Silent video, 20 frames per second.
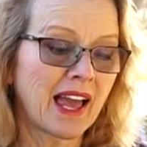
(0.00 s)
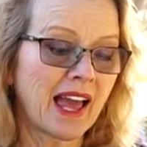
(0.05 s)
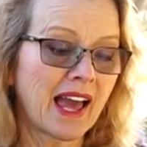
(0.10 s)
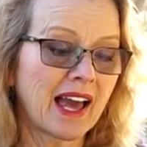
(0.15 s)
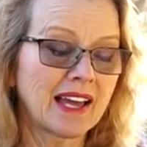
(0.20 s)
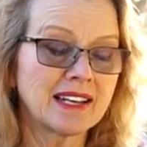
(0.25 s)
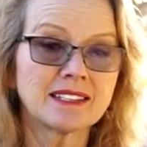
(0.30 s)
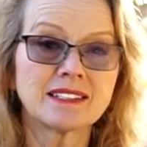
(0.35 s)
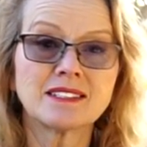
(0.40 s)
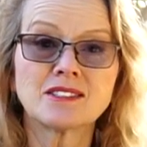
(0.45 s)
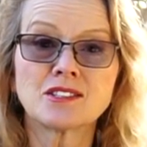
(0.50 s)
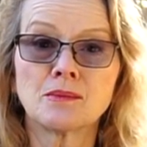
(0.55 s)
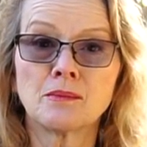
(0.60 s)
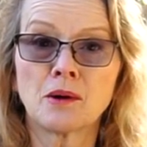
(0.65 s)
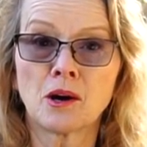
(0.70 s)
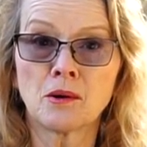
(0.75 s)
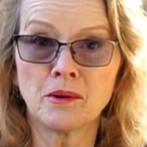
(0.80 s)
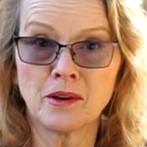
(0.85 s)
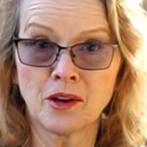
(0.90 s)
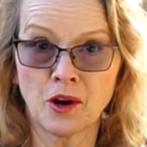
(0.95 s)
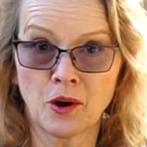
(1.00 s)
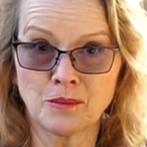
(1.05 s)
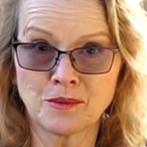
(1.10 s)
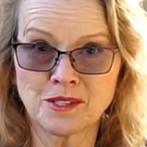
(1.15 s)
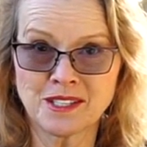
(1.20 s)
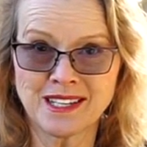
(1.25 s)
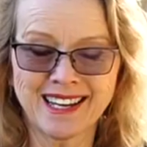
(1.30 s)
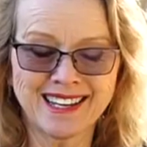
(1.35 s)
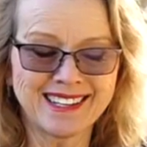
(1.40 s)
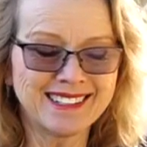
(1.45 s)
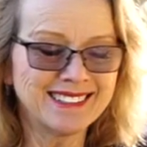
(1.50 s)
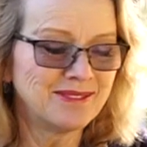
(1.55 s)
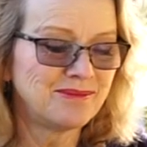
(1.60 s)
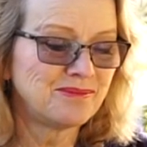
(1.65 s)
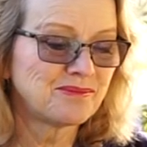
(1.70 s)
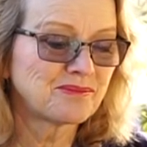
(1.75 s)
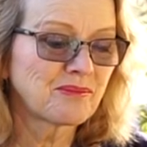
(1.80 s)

at Suburban Homestead.